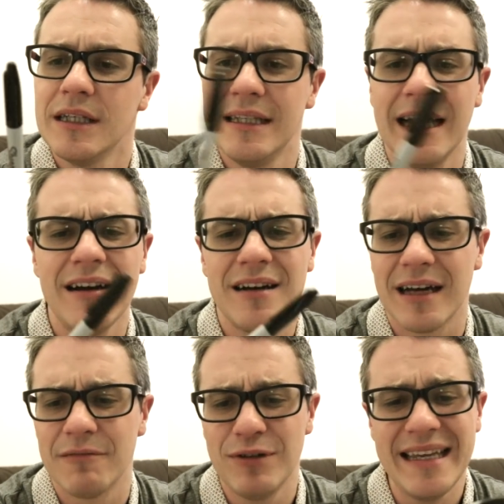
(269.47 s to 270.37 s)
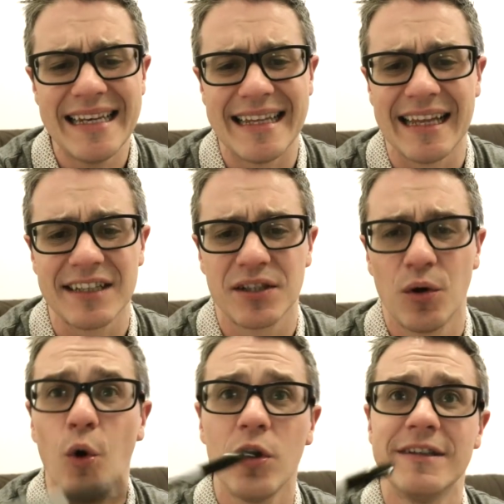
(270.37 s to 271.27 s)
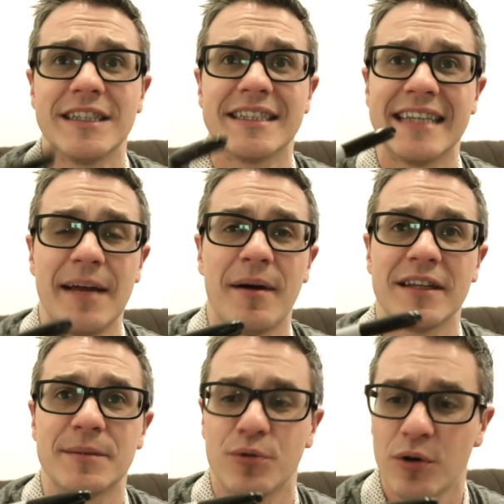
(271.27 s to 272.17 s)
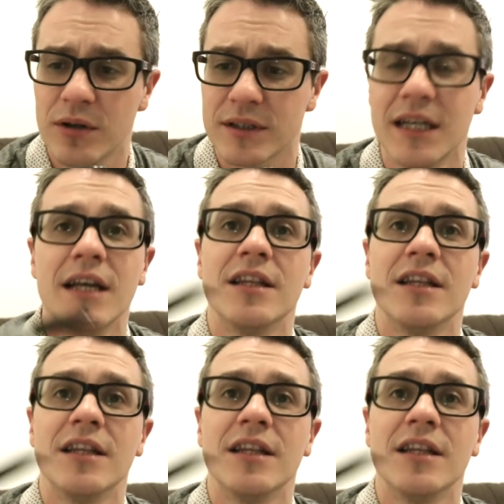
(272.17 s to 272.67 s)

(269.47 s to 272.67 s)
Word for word: yeah, really, that's all there is to say about this product.